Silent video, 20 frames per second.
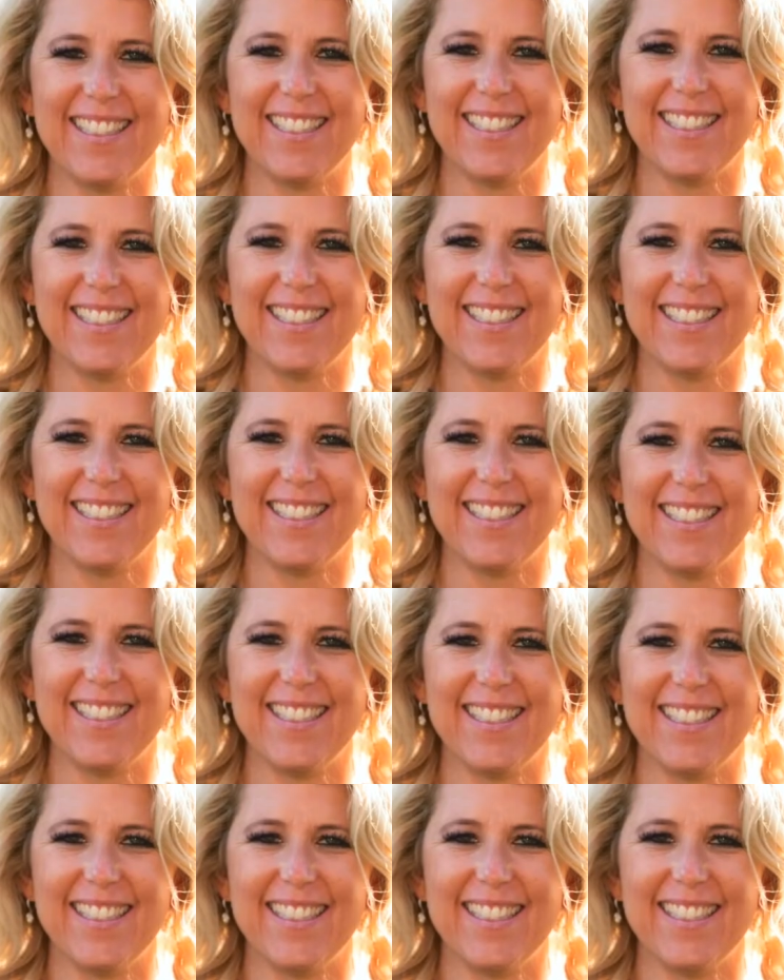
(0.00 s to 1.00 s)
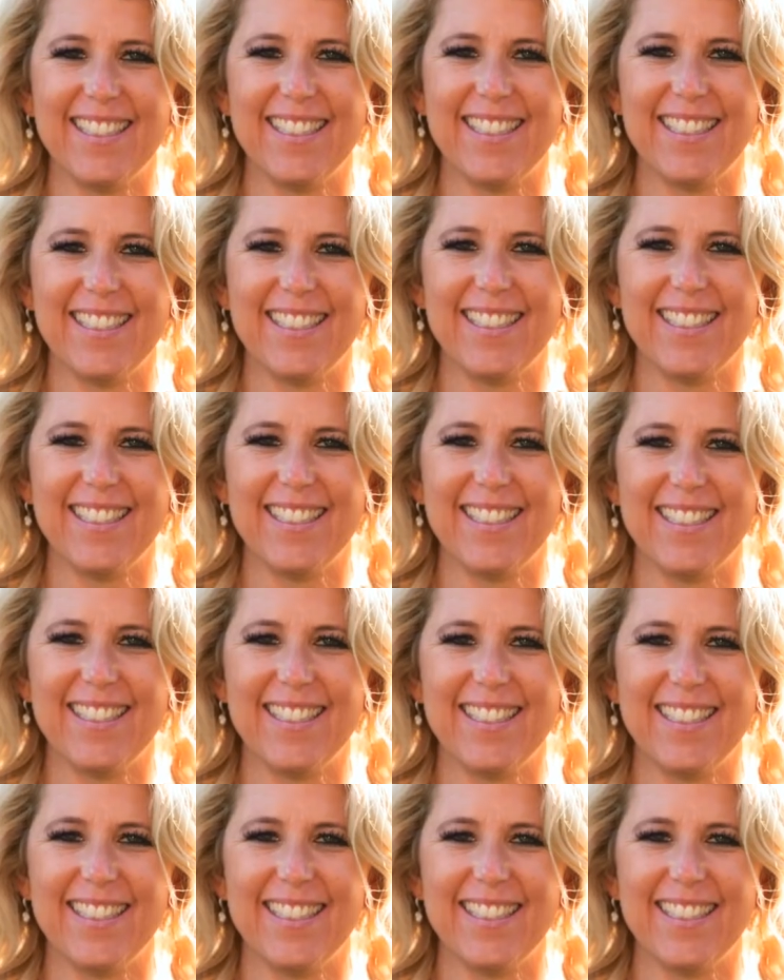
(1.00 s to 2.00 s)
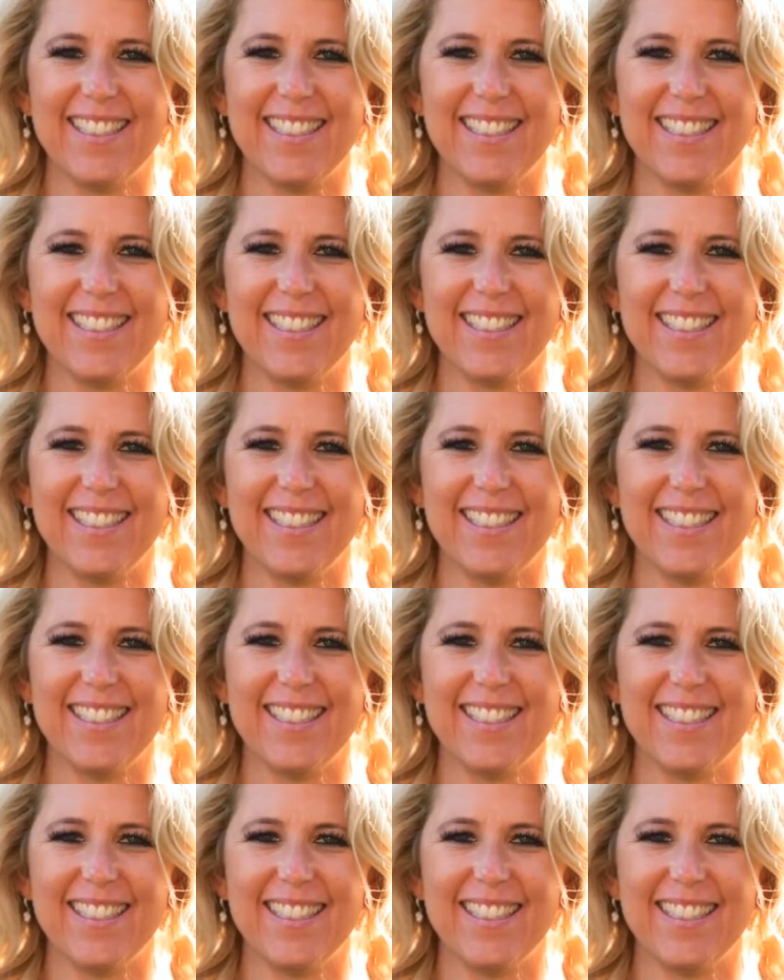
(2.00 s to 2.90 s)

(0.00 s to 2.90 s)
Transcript: (silence)